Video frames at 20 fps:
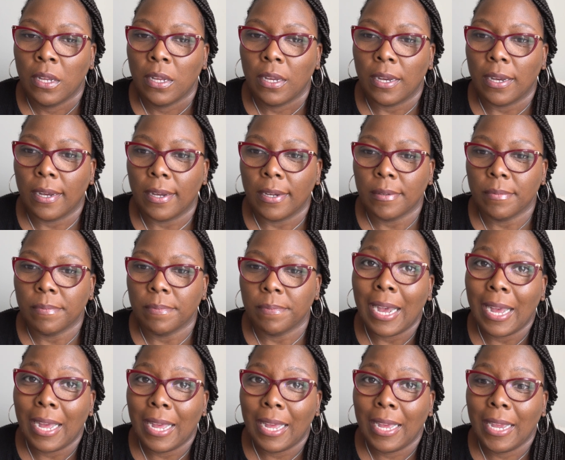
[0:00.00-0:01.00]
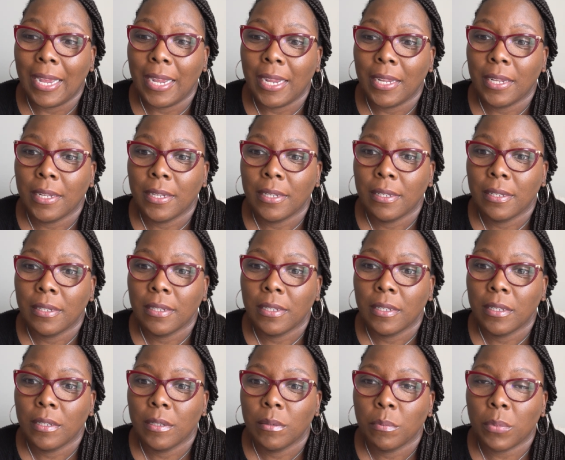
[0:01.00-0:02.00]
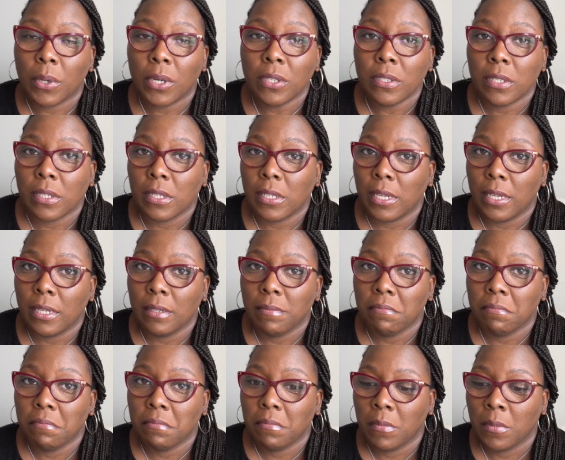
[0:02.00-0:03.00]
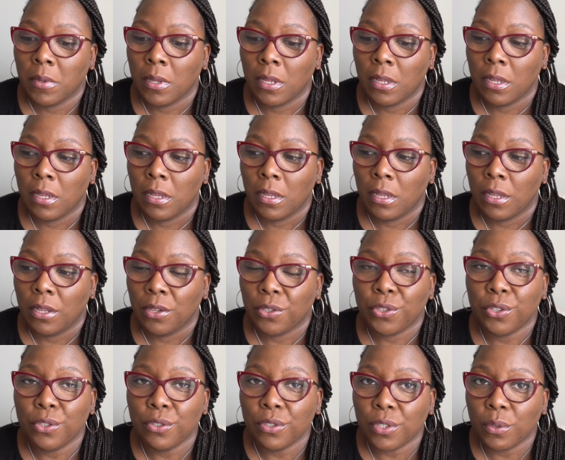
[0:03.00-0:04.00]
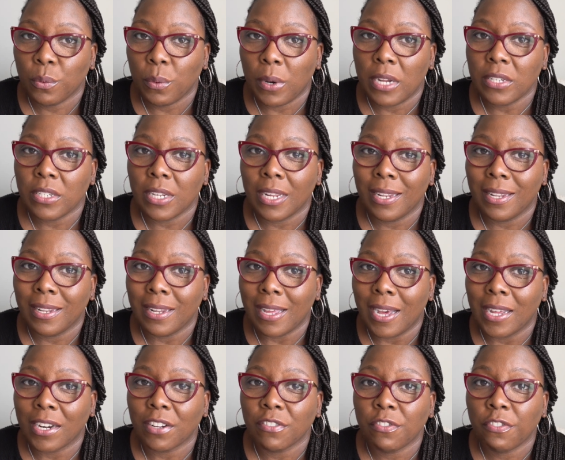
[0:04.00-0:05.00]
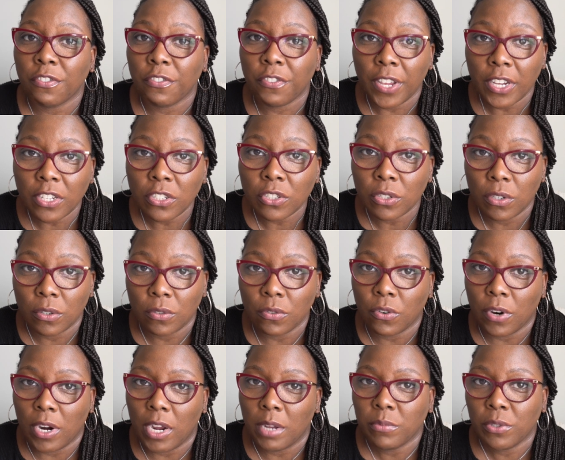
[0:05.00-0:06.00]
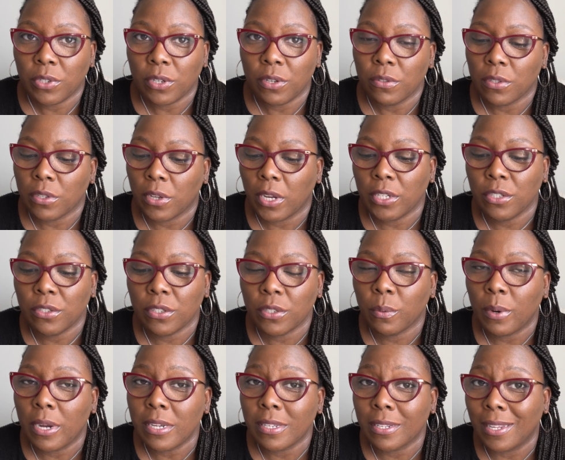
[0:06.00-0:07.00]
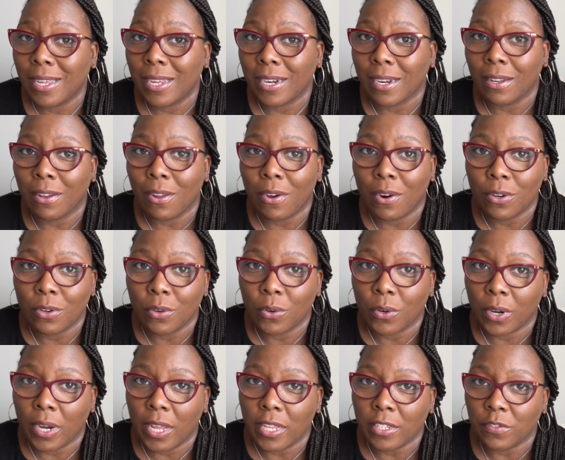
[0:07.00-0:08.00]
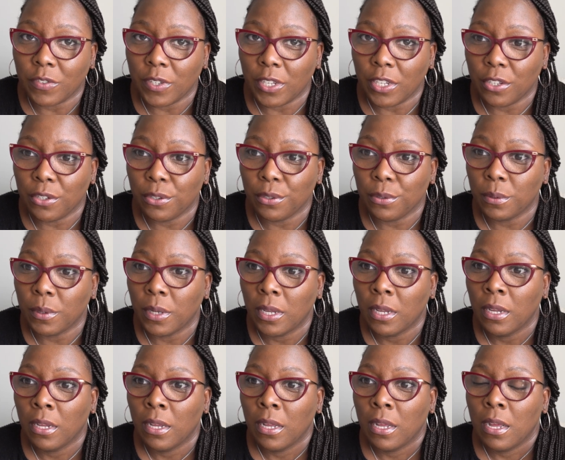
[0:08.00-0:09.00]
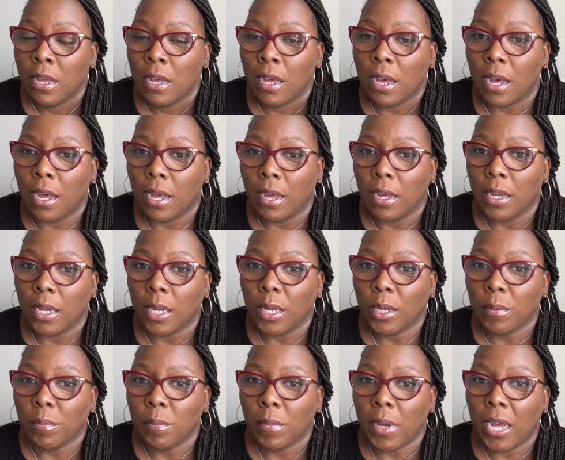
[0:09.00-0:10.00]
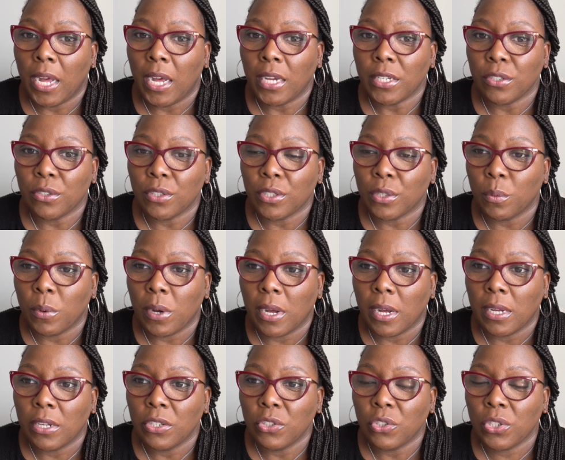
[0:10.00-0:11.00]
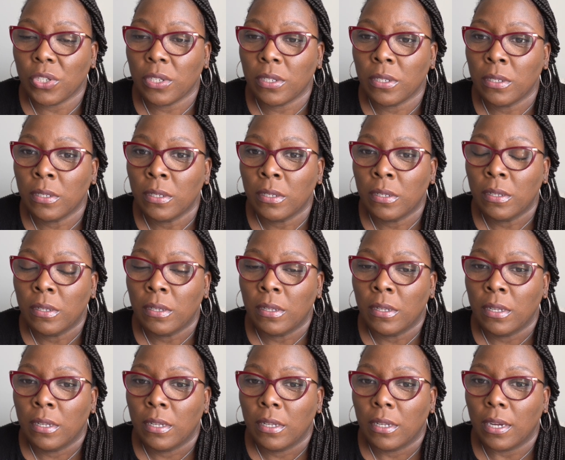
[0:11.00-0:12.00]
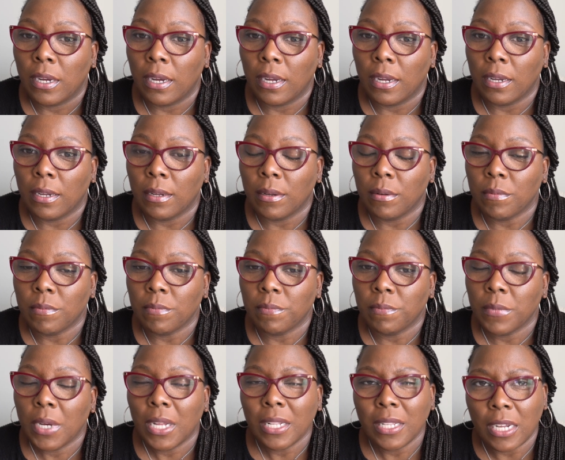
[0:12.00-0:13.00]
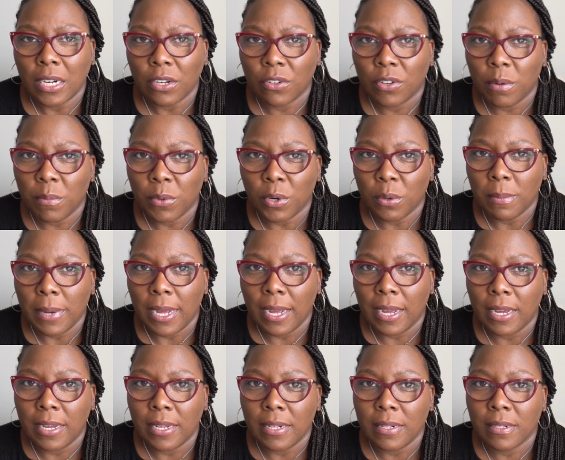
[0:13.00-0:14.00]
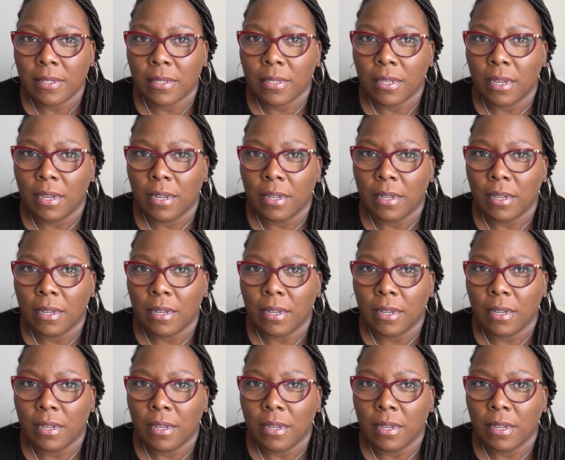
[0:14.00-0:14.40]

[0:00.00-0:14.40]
I personally used to watch a lot of fictional crime shows. So I used to watch a lot of Law and Order, SVU. I used to watch a lot of Criminal Minds,